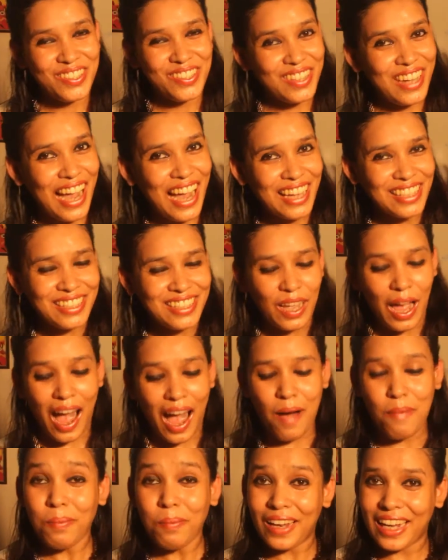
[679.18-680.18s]
So guys,
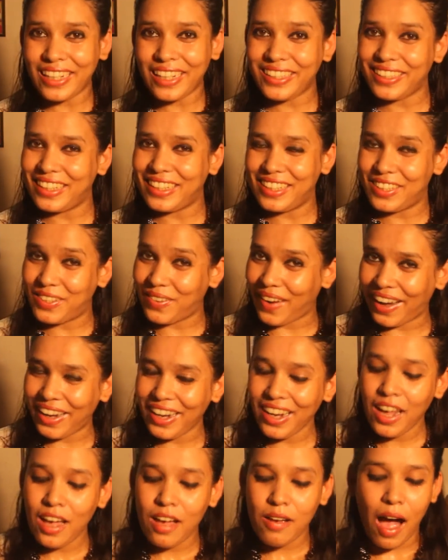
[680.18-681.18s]
our plate is ready.